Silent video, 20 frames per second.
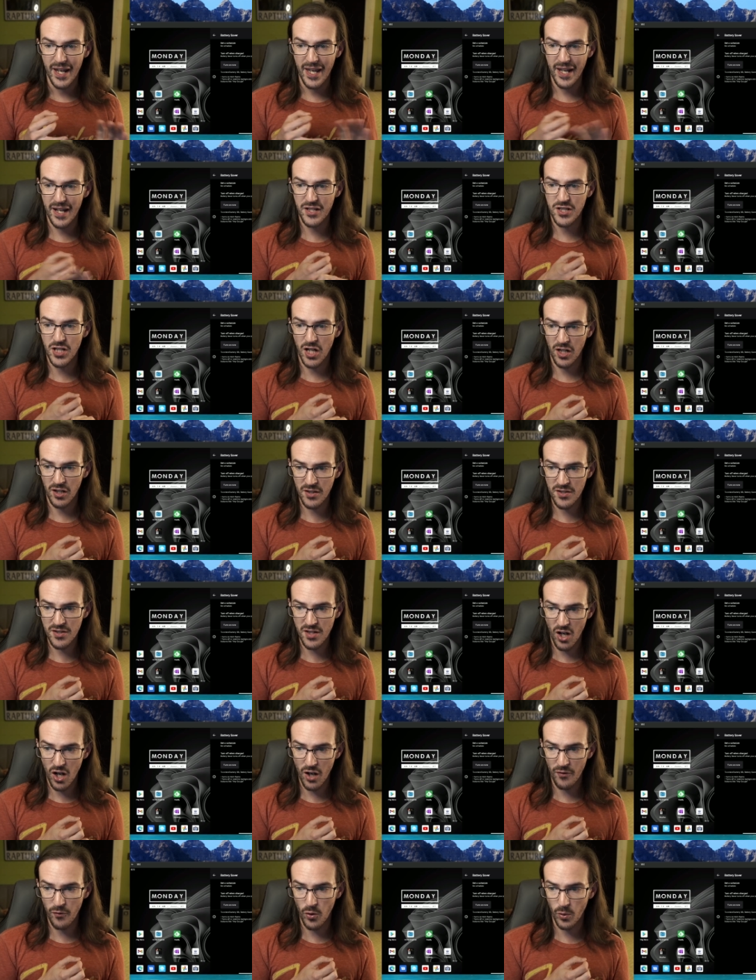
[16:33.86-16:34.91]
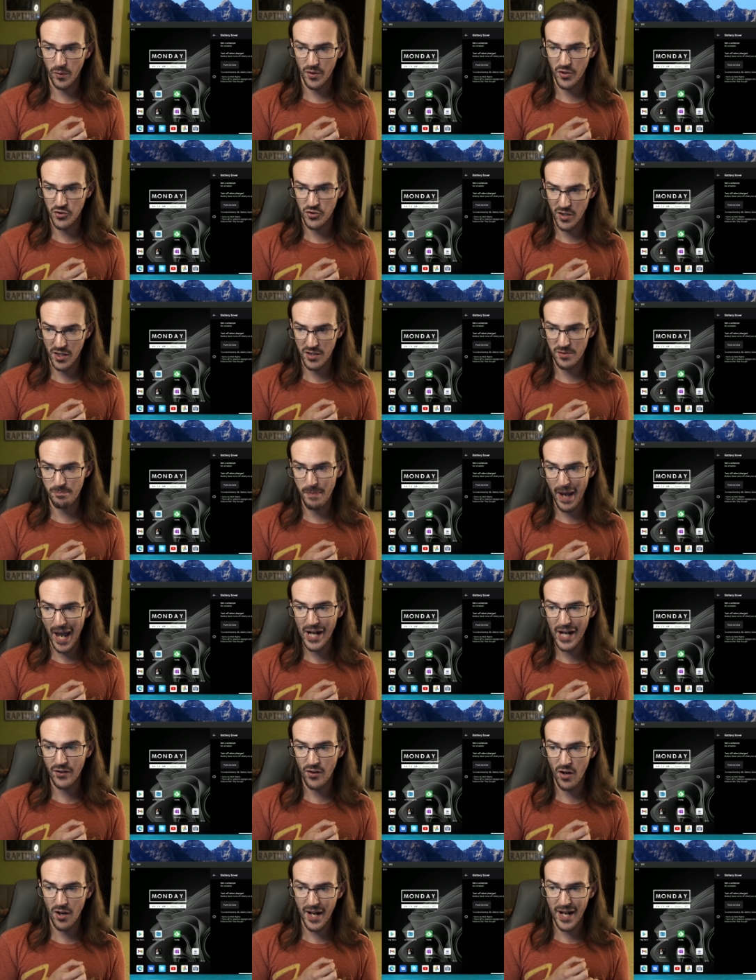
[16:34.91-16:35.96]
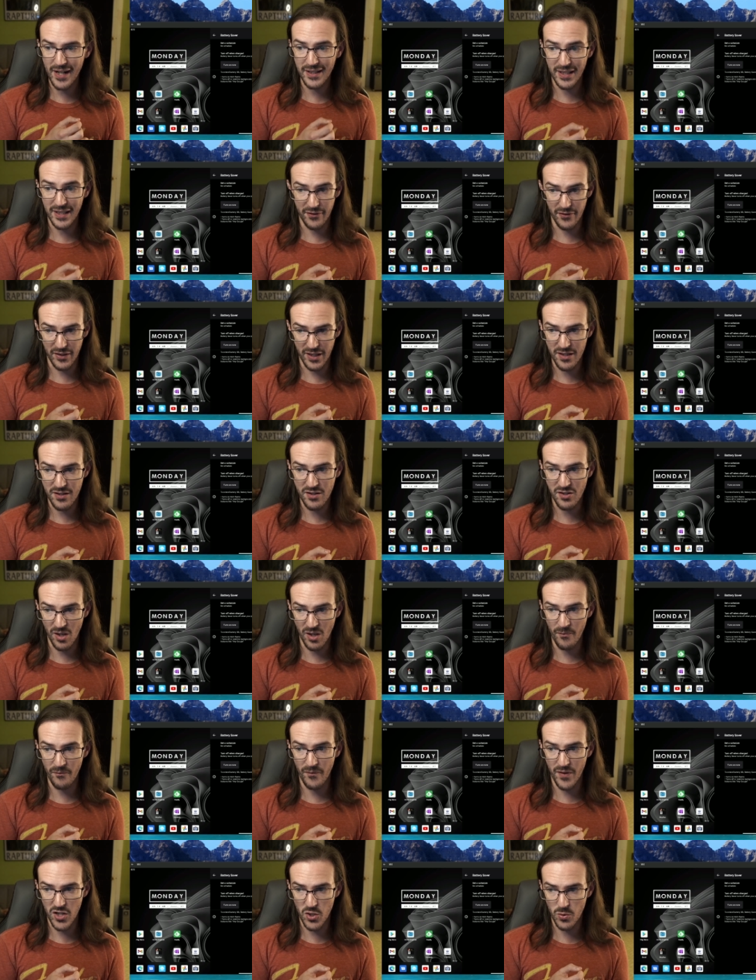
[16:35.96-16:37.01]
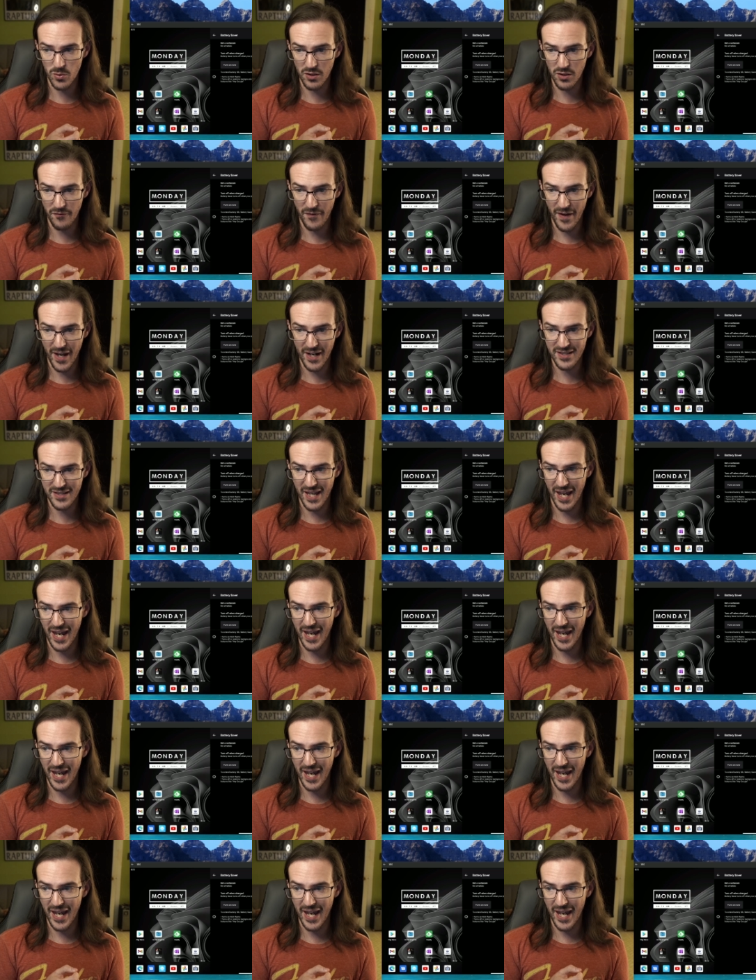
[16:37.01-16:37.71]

And it turns off or restricts background activity, some visual effects,